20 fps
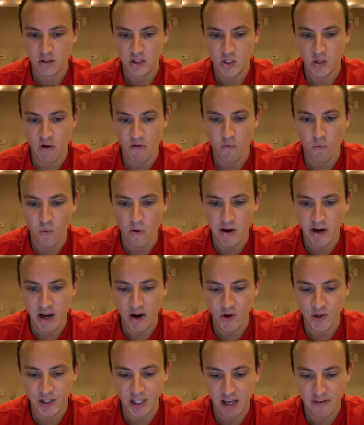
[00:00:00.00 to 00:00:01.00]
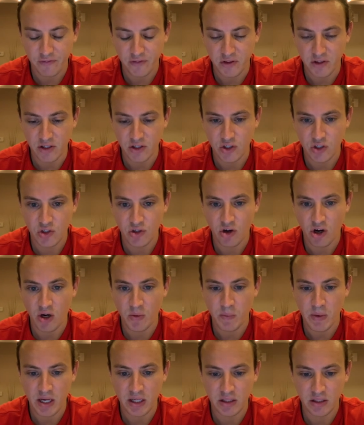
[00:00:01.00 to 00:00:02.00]
So you have 1 hour left in this
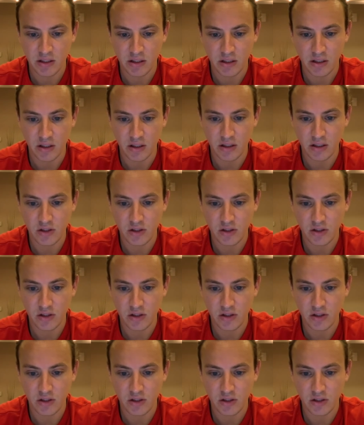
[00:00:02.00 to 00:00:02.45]
Charmander.